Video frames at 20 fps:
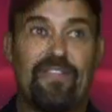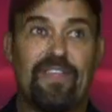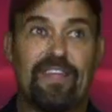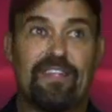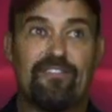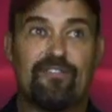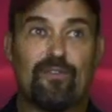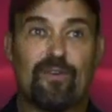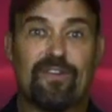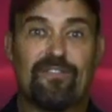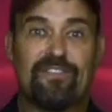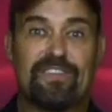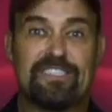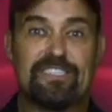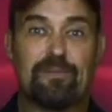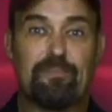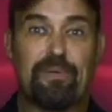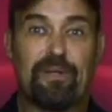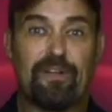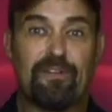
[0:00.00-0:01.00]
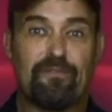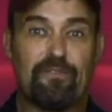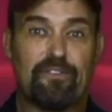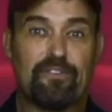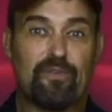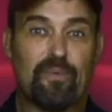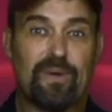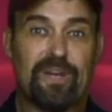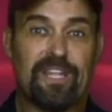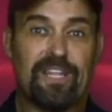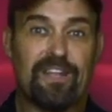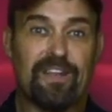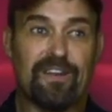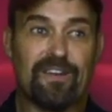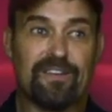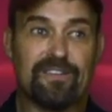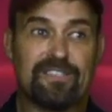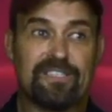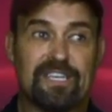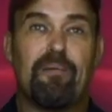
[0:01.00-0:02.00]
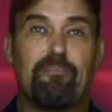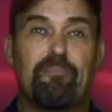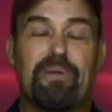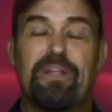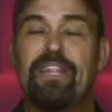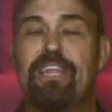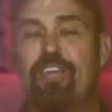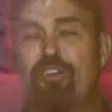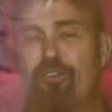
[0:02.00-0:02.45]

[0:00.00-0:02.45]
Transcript: then sort of disappeared for 20 years. Billy